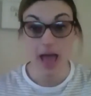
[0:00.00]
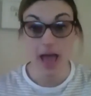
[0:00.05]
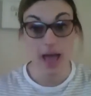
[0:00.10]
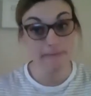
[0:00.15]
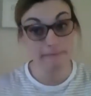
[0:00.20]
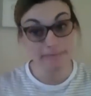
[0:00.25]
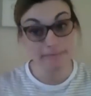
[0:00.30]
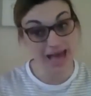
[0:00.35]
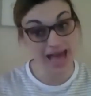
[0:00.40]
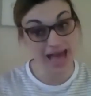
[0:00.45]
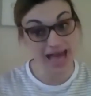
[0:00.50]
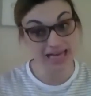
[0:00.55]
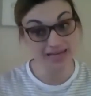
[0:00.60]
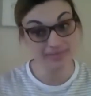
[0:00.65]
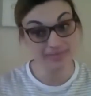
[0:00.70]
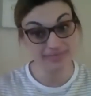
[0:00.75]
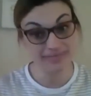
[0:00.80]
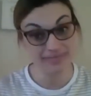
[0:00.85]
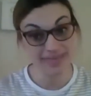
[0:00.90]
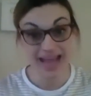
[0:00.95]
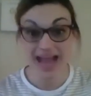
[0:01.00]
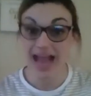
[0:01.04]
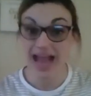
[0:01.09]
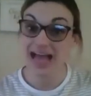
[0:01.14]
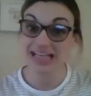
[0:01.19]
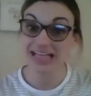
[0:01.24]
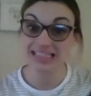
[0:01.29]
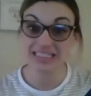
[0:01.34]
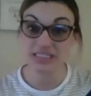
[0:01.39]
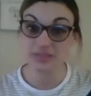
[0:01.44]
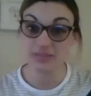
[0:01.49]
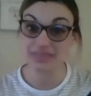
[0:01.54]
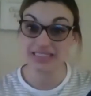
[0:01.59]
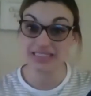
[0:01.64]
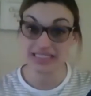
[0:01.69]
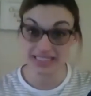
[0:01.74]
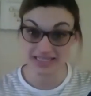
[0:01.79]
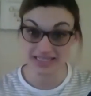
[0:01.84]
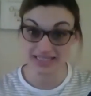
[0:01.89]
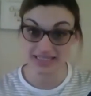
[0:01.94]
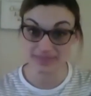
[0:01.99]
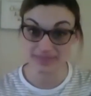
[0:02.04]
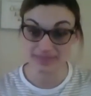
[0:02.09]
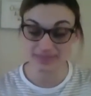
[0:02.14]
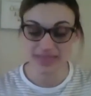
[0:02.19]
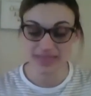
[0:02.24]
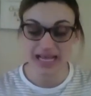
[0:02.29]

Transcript: a pen, and some scissors.